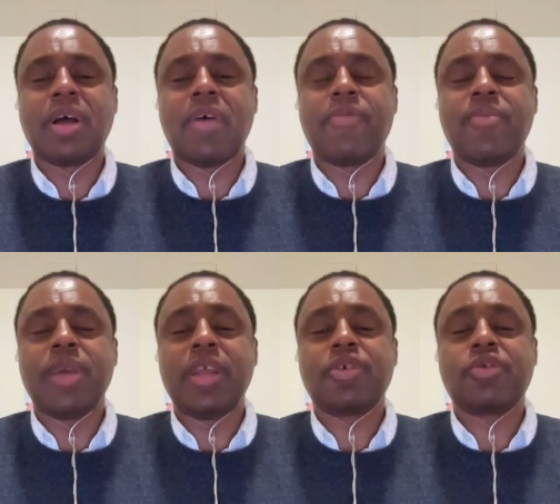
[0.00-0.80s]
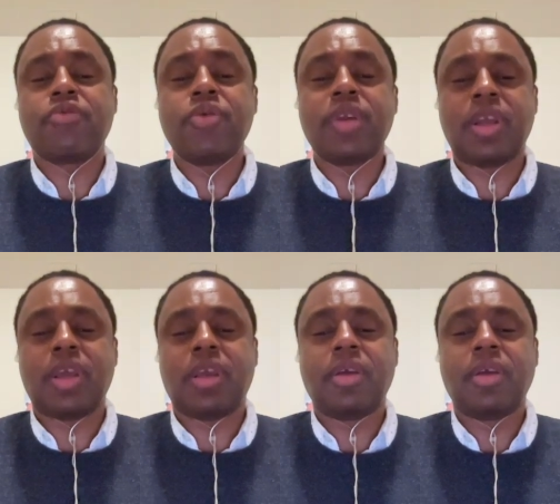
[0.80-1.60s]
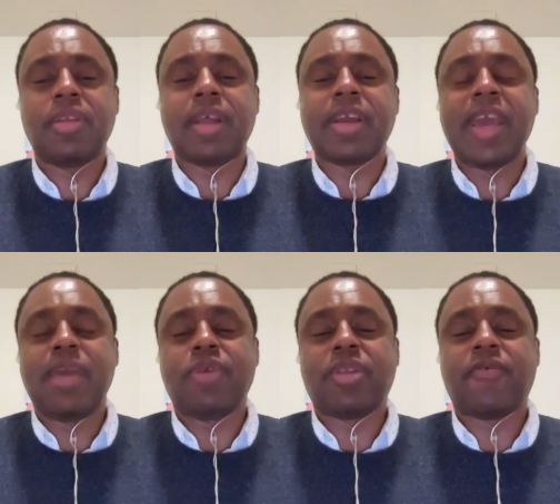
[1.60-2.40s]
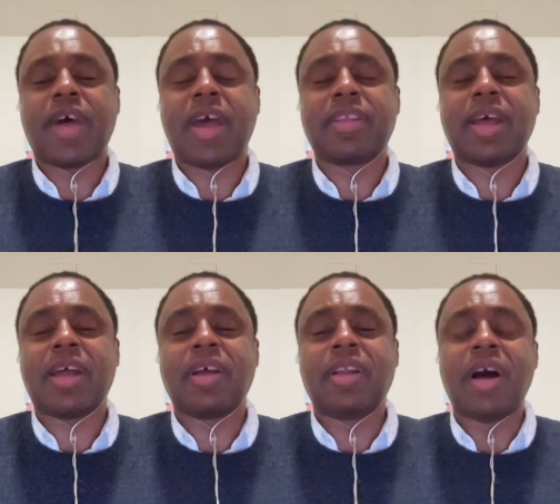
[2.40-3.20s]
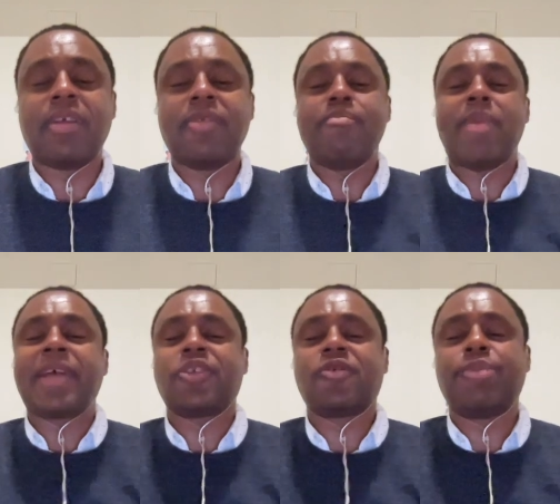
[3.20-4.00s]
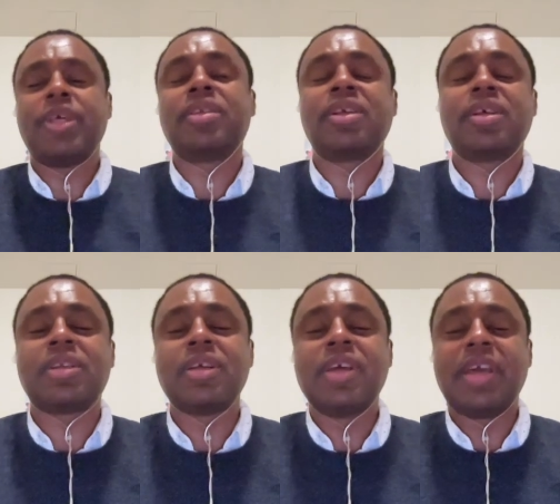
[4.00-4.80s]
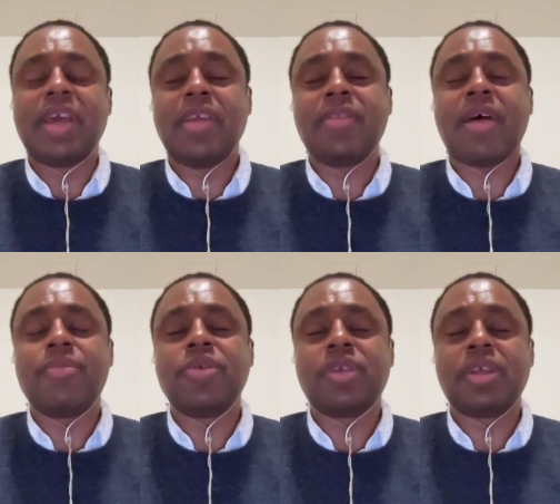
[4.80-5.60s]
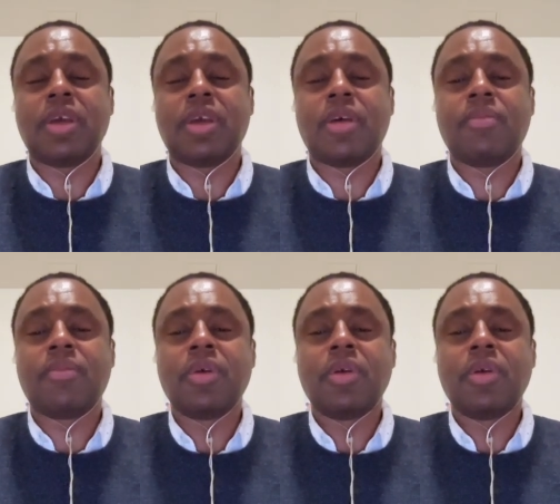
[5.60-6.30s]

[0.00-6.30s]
of the media scrutiny that came with the fact that a lot of the masterpieces in that museum,